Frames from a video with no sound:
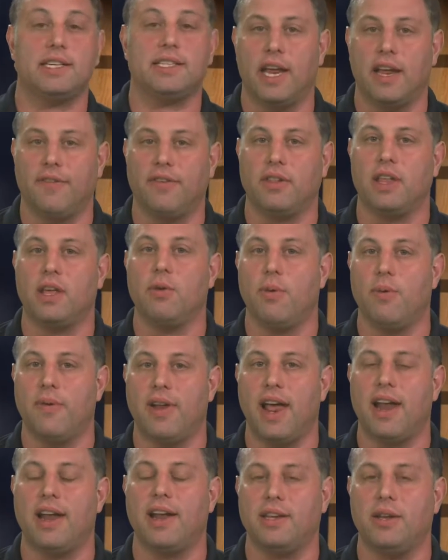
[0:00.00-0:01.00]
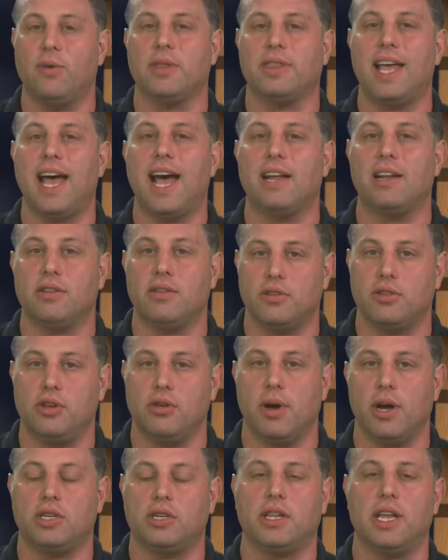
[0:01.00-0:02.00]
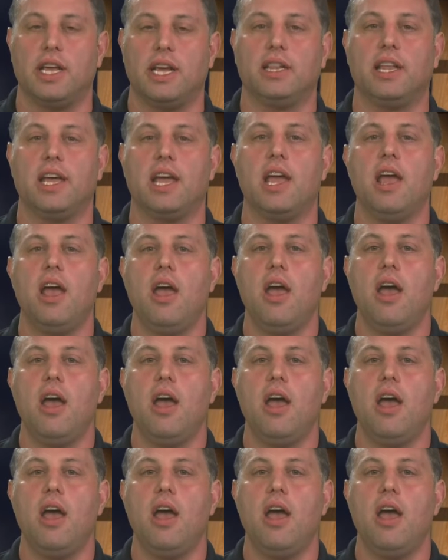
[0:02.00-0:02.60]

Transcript: Thankfully, we haven't had to deal with that too much lately.